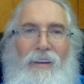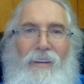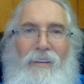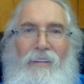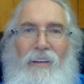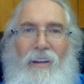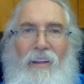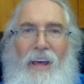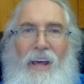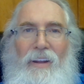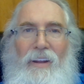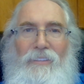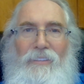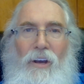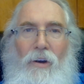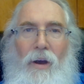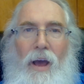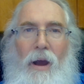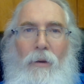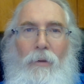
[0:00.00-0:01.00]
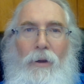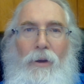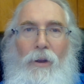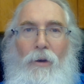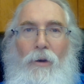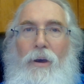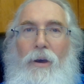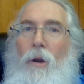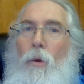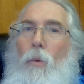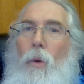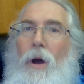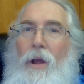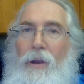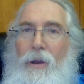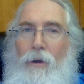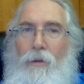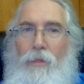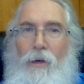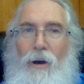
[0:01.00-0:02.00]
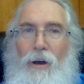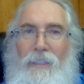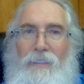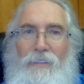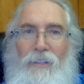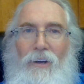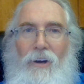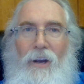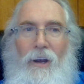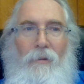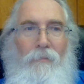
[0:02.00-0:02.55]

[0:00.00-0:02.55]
to let us know how we're doing or what your thoughts are.